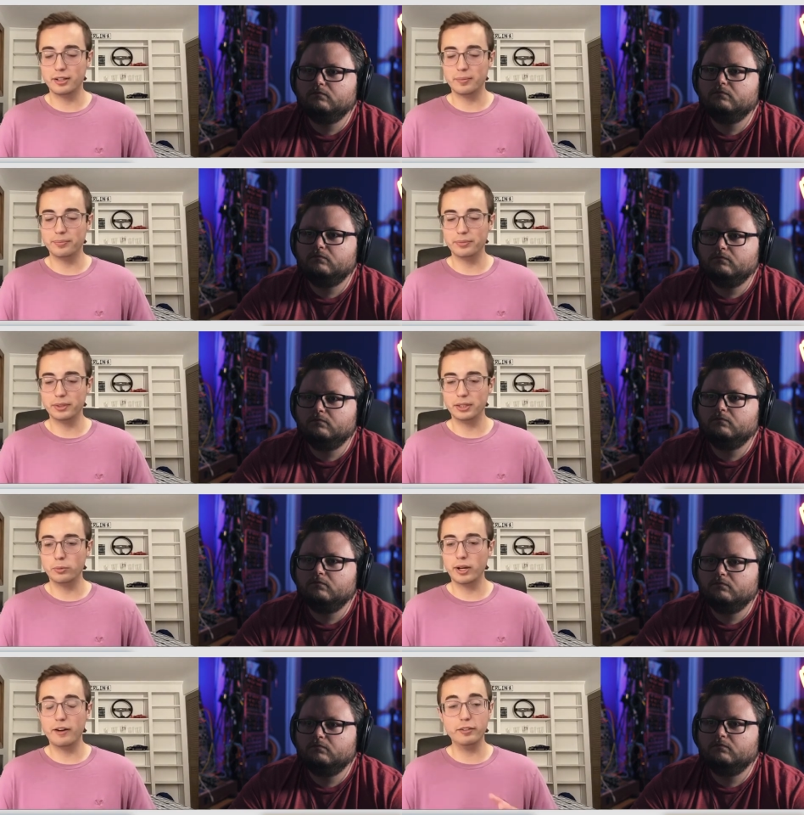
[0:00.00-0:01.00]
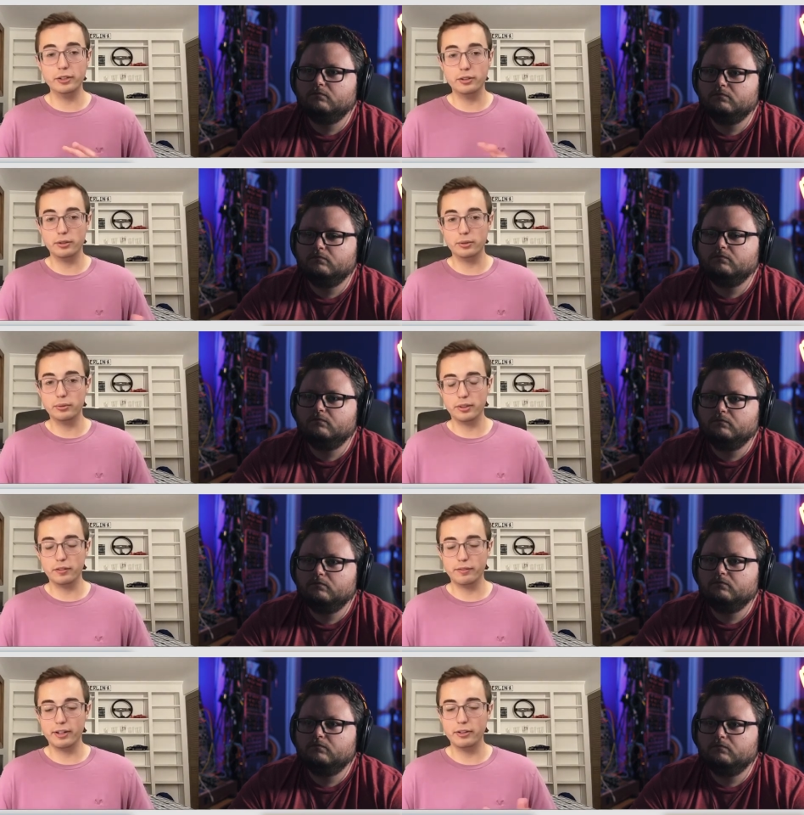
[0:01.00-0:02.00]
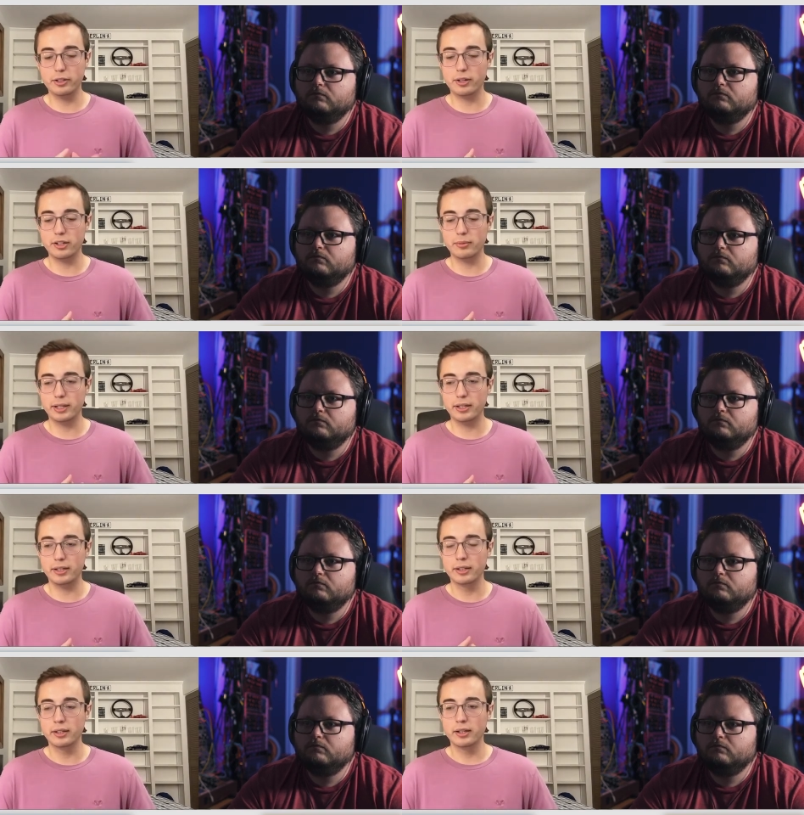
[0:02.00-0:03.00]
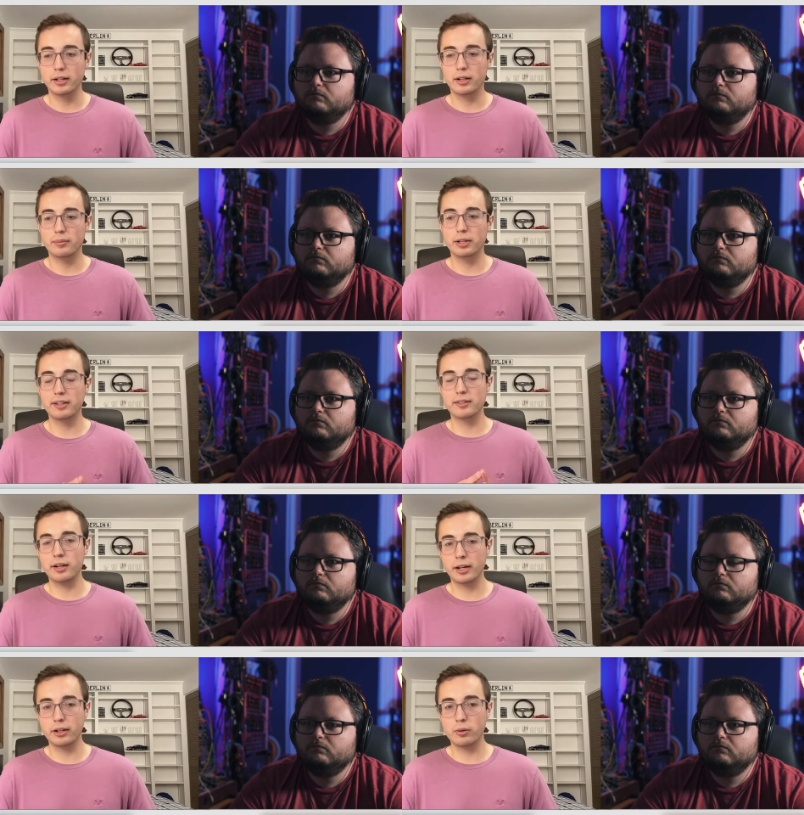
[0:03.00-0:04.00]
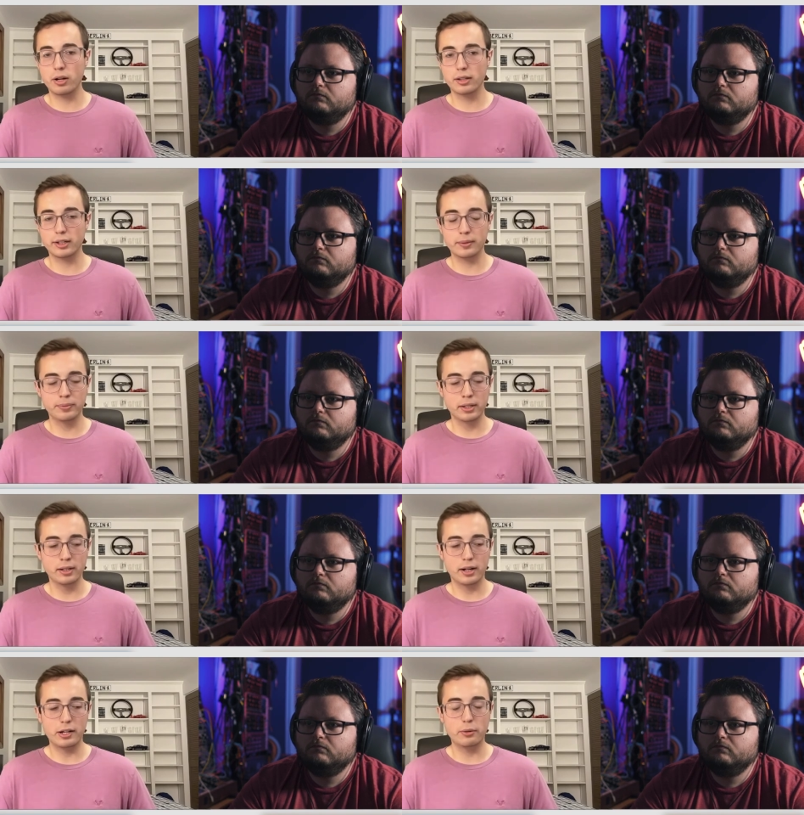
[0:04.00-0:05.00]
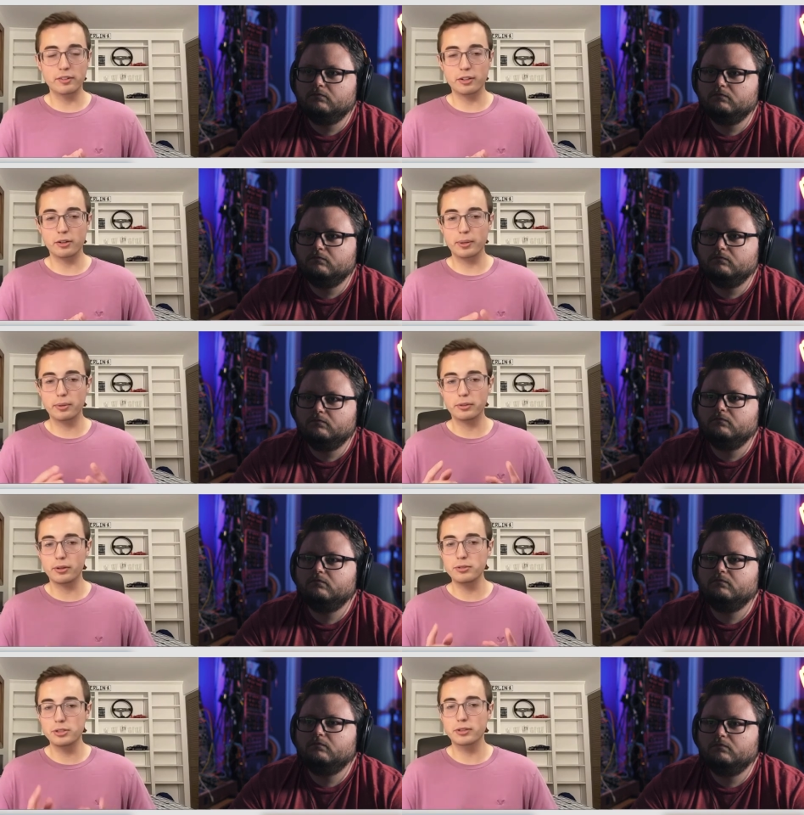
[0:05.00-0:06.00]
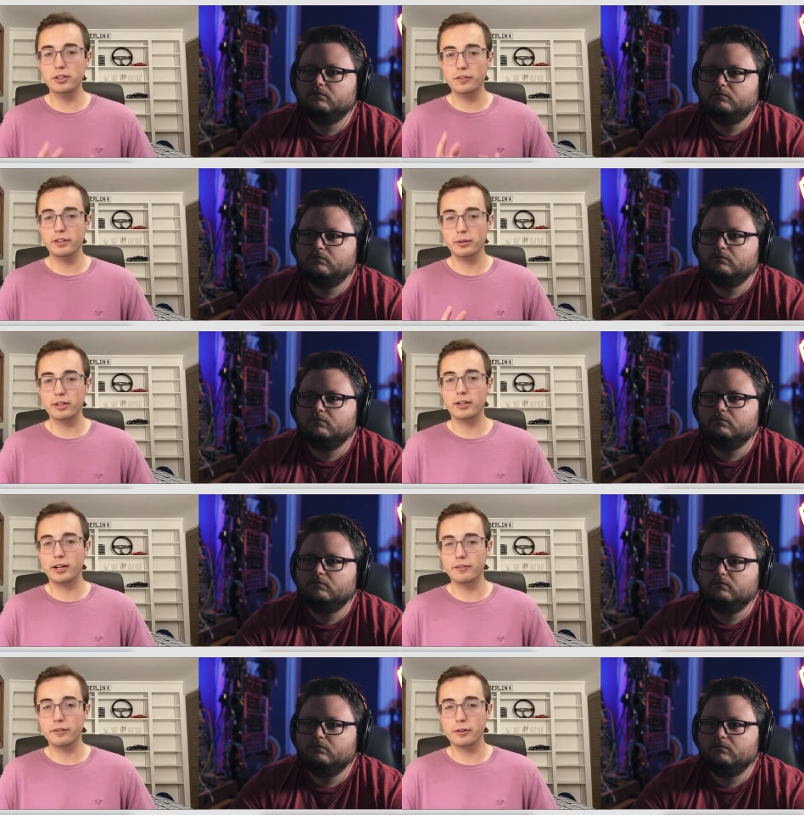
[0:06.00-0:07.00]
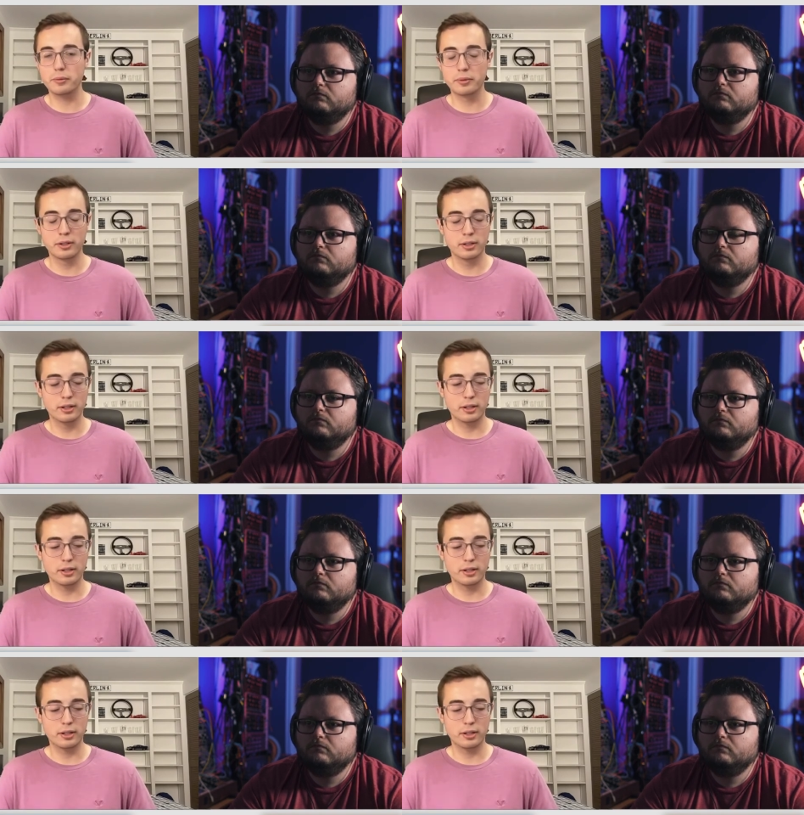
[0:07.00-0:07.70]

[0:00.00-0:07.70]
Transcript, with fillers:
Speaker 1: Um, whatever you do with your video, you want it to be um, nice and high quality. I always tell people don't shoot your video on an iPhone.